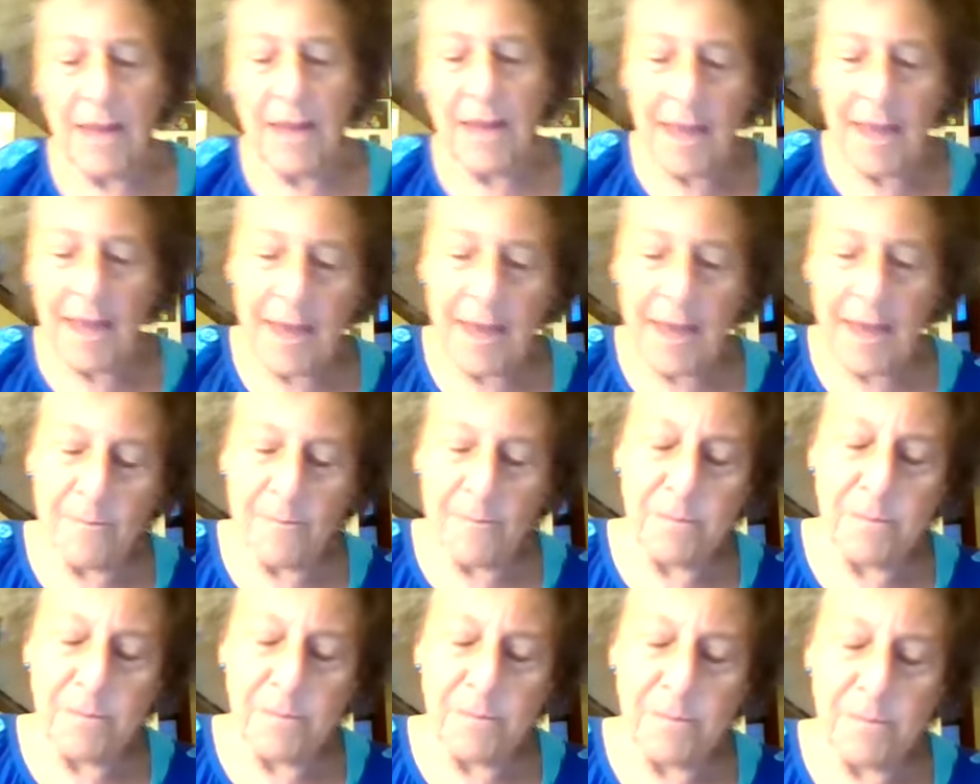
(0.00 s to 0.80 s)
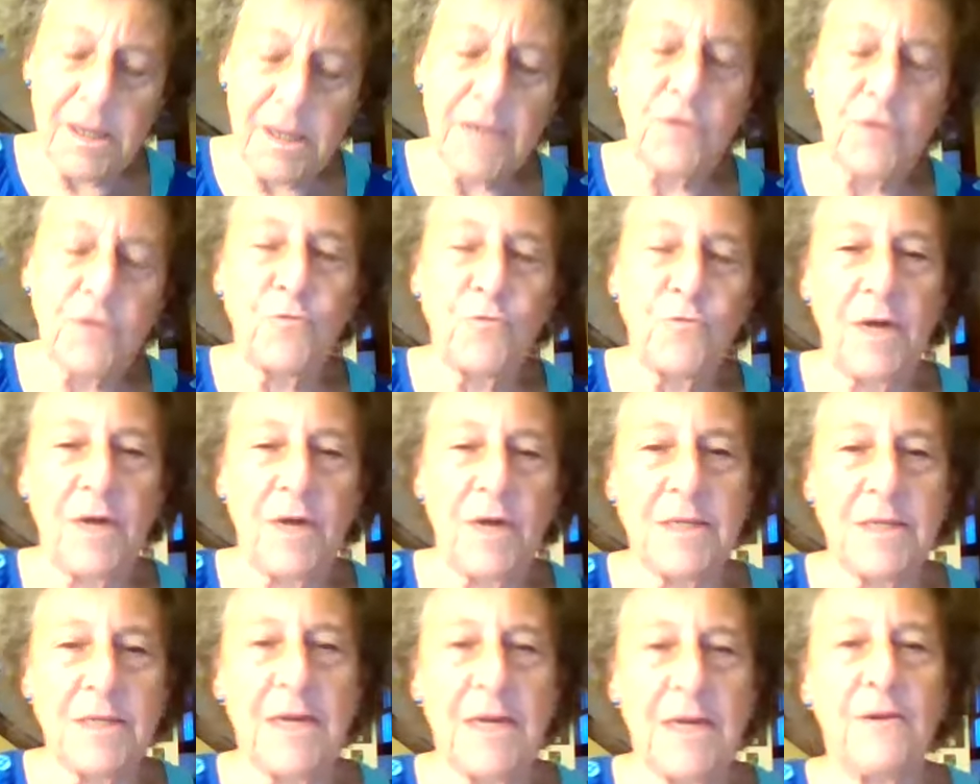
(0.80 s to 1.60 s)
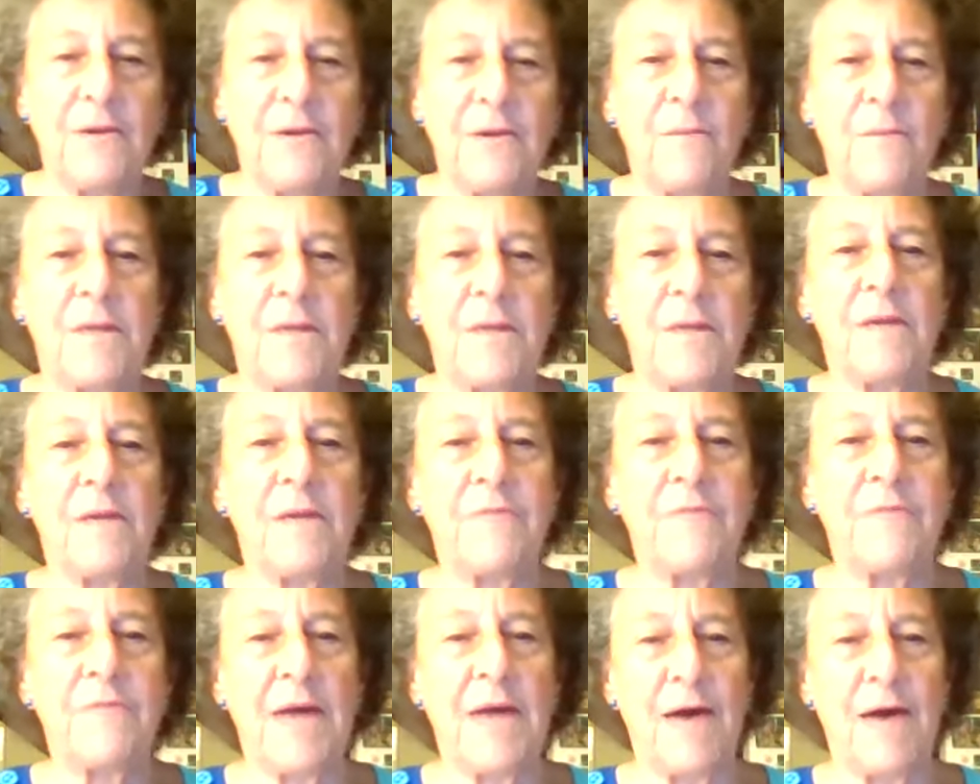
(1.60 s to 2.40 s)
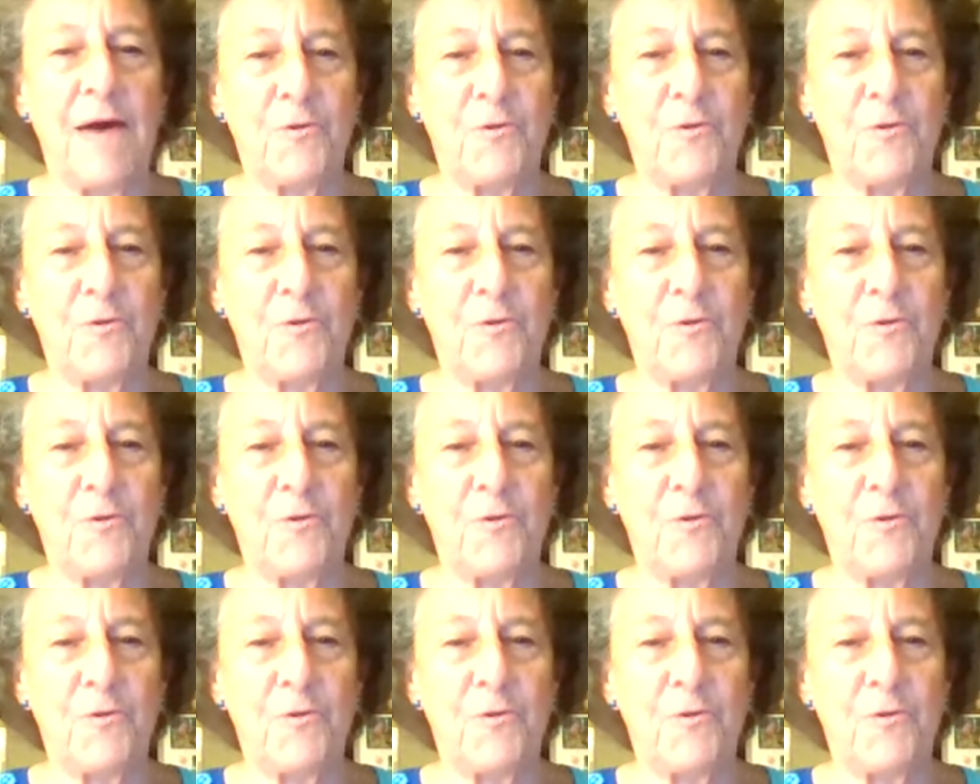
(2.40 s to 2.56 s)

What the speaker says: and plunk you right down in the middle of now.